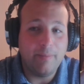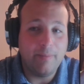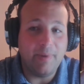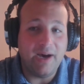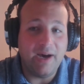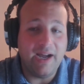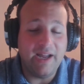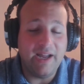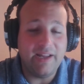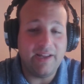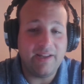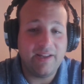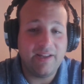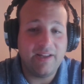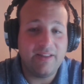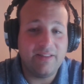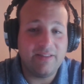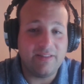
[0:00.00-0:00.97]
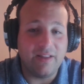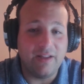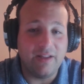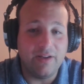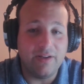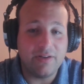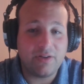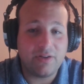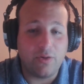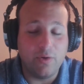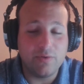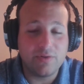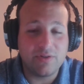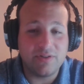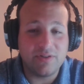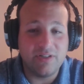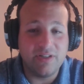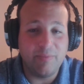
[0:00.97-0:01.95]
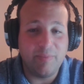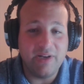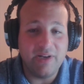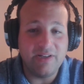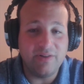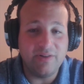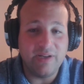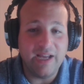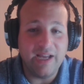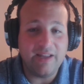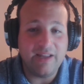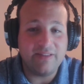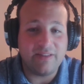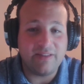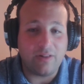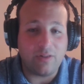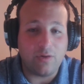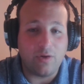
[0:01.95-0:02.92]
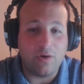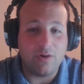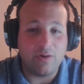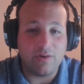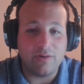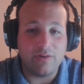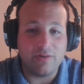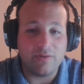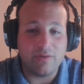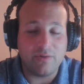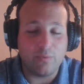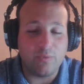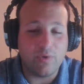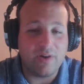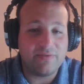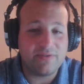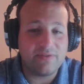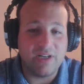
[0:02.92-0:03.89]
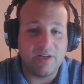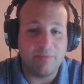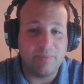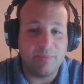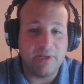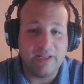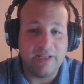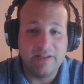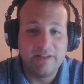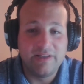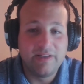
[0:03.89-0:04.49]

by the uh, closer to the pin you get, the longer the rough's going to be.